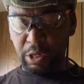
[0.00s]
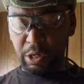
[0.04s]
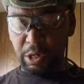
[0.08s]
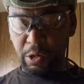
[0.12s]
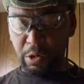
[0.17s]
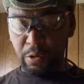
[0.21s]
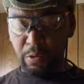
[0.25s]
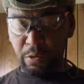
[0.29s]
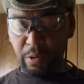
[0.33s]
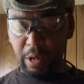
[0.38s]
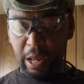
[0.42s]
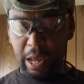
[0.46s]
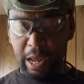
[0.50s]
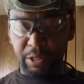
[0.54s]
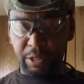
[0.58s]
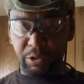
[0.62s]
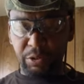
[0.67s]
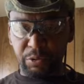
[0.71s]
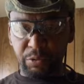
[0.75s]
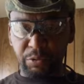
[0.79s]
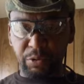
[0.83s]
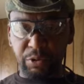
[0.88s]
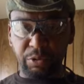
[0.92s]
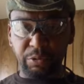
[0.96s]
I
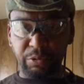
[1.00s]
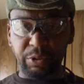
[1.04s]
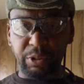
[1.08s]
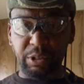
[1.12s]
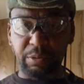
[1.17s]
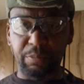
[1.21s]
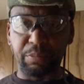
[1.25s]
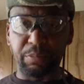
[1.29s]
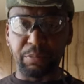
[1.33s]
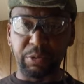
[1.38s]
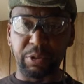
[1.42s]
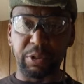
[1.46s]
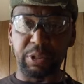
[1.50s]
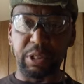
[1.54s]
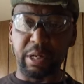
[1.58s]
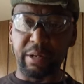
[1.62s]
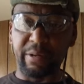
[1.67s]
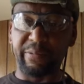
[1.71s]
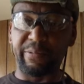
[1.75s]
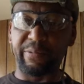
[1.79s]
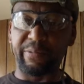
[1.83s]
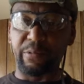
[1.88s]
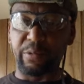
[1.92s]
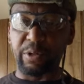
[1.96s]
do simple stuff
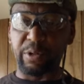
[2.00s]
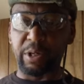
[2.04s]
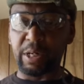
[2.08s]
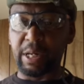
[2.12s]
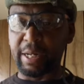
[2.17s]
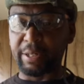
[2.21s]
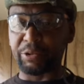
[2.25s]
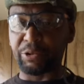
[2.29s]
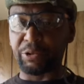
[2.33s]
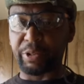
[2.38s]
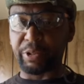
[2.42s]
with electric.